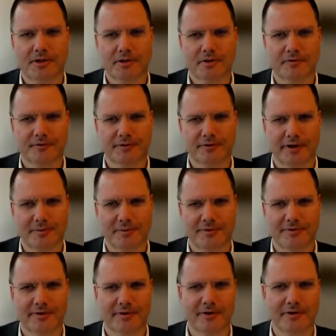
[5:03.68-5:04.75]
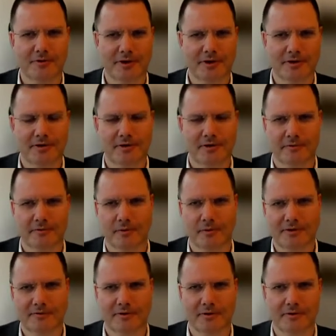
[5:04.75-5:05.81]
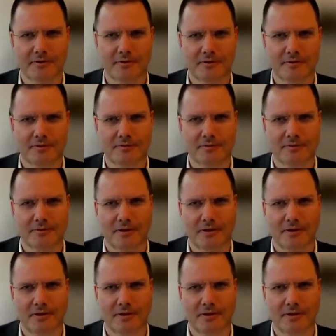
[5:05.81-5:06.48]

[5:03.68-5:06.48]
part of cybersecurity in Switzerland.